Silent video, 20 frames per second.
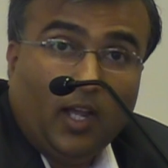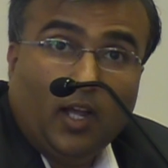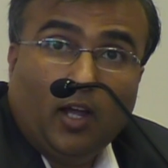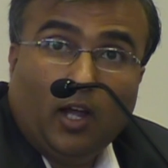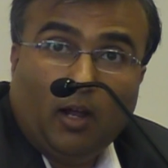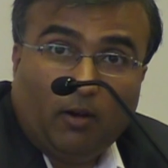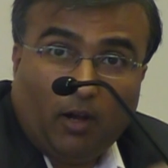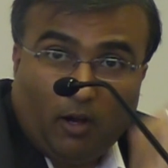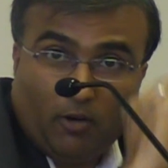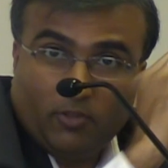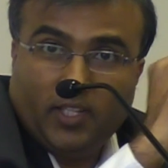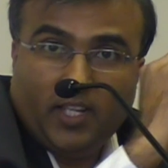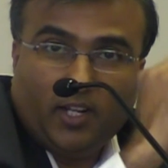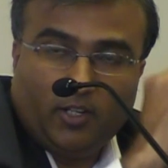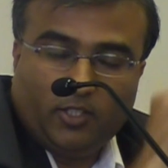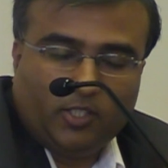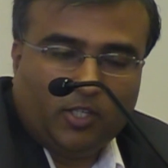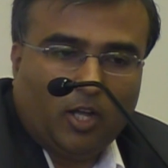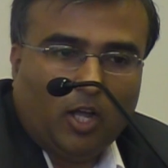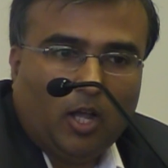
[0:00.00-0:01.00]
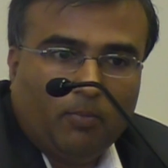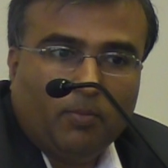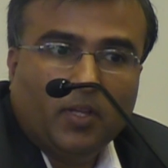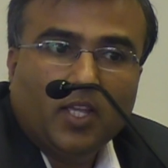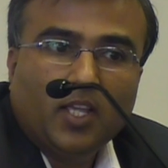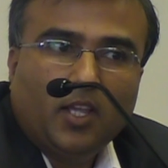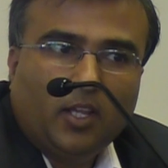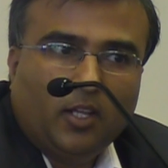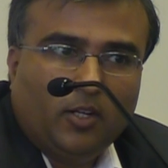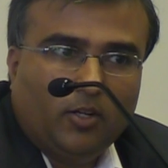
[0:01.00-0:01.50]
out there on the top.
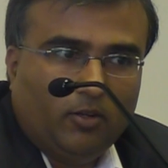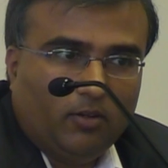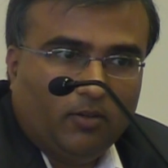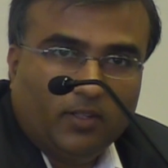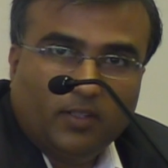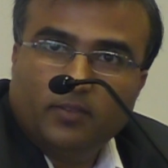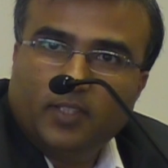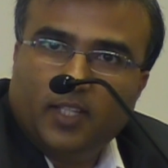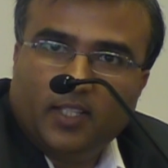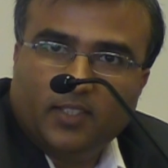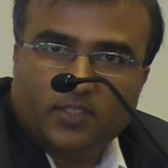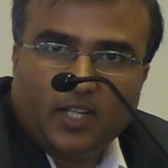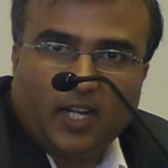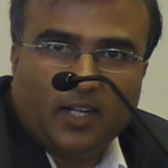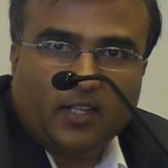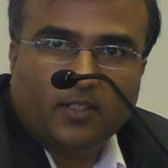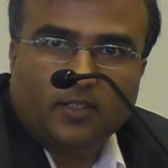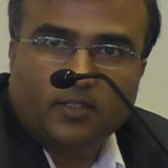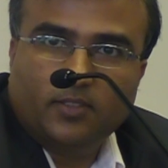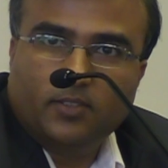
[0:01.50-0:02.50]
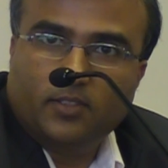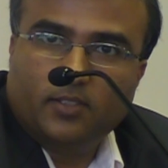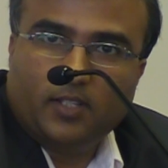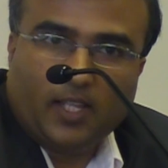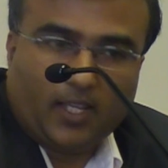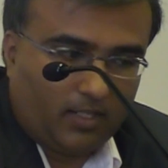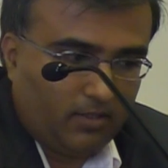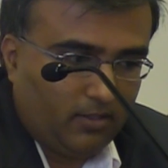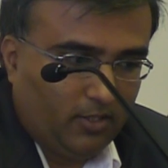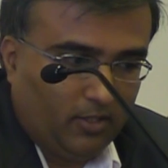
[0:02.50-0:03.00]
There's standards
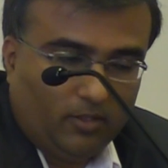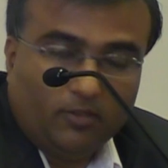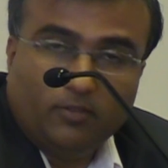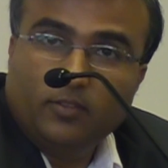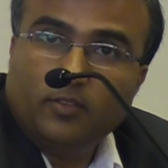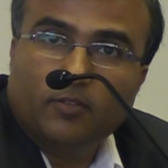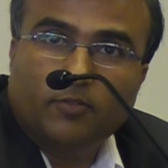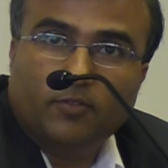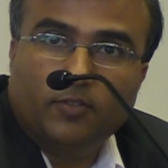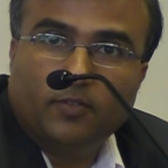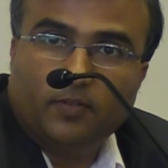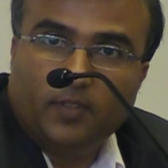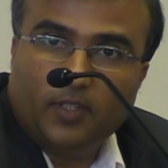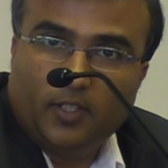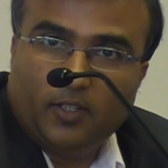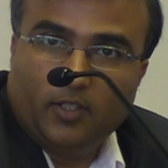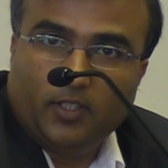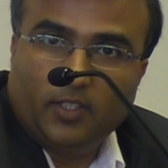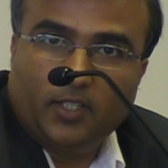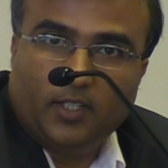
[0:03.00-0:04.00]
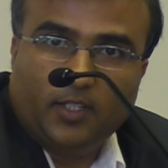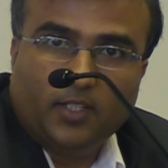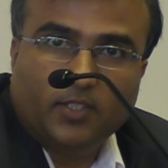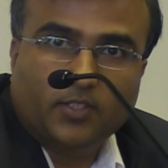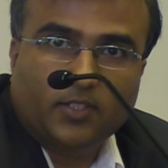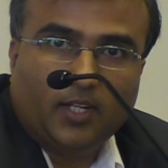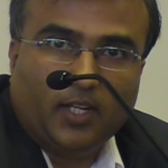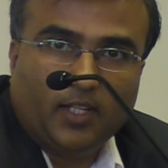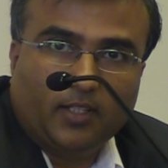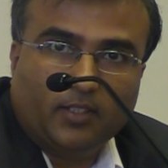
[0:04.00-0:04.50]
like in the
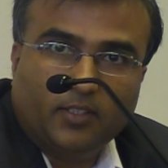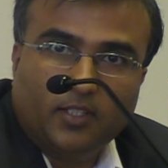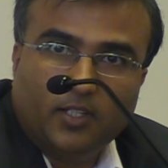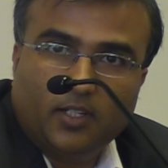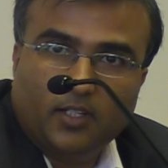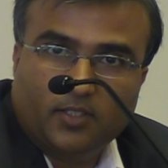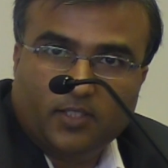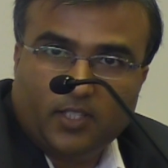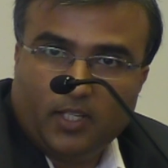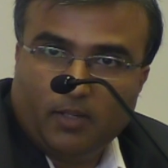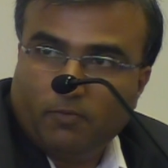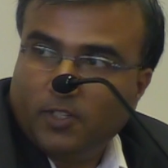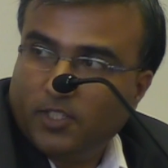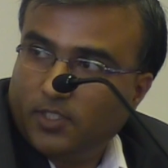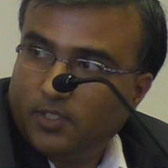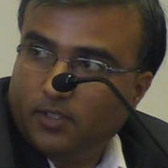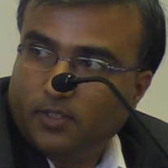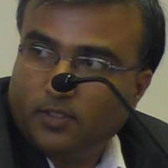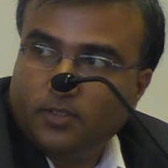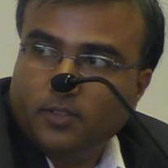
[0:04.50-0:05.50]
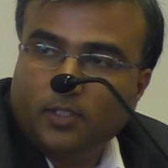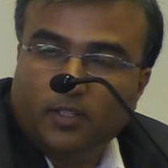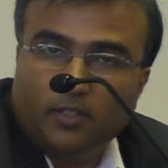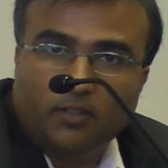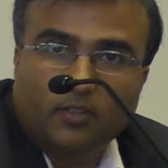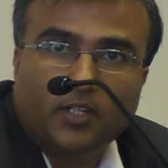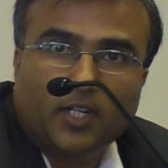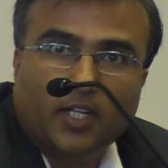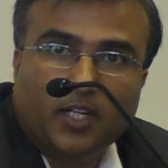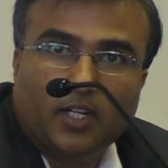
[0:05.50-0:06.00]
industry like NERC, which is
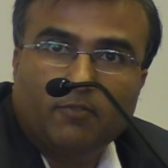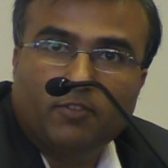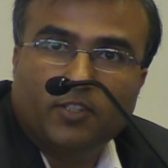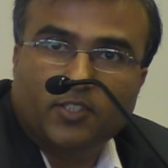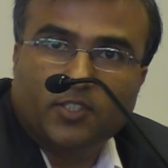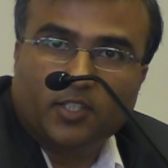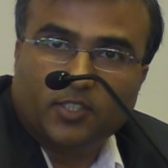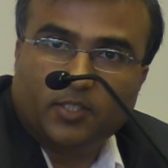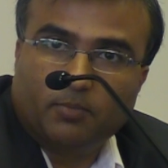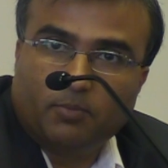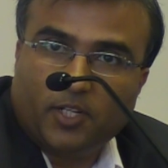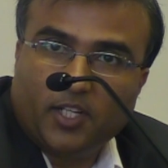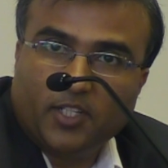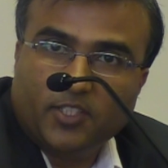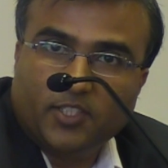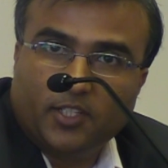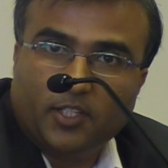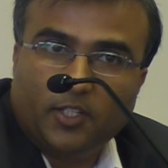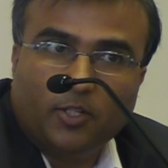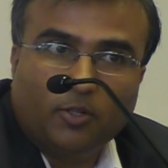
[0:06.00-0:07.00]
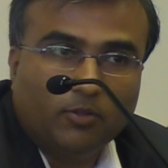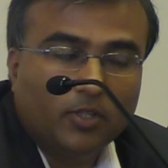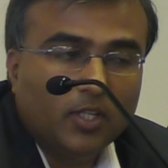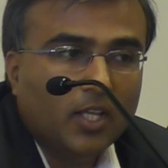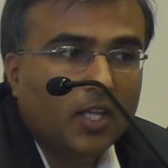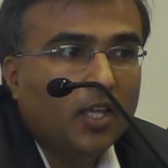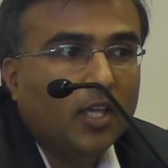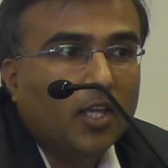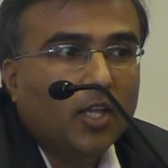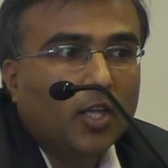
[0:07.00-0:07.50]
critical infrastructure protection.
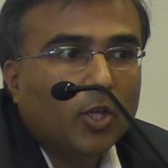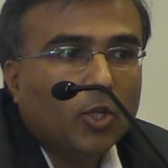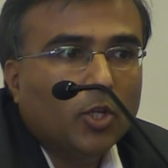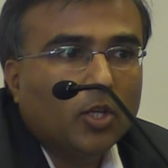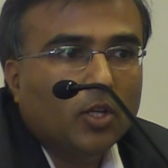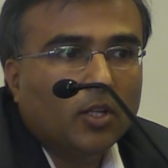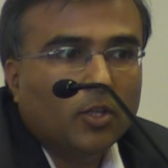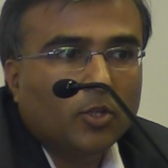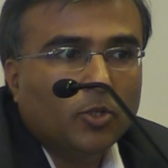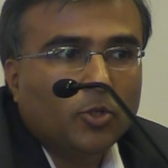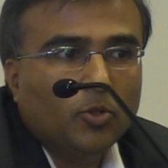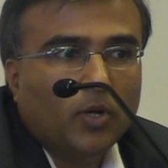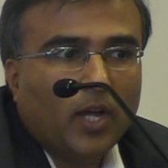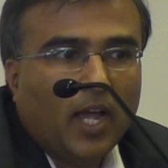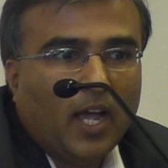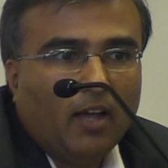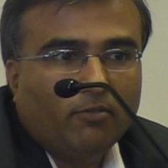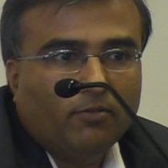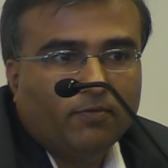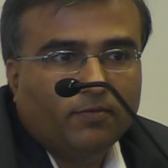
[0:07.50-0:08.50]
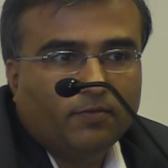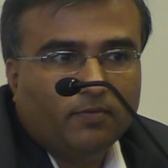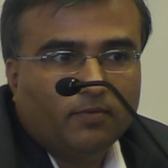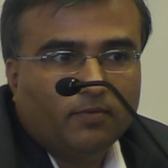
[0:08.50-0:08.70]
You have